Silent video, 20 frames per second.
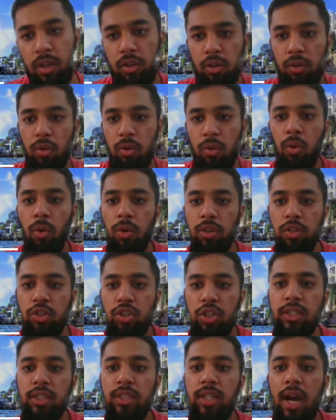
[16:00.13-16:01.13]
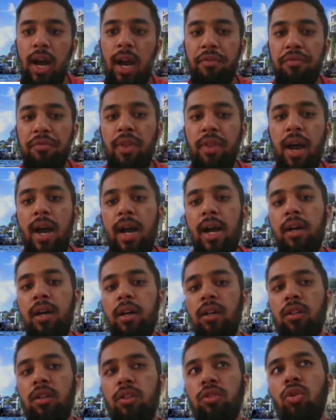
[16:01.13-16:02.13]
Go try to have that.
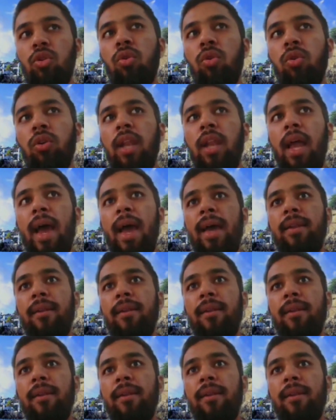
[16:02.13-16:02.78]
Don't let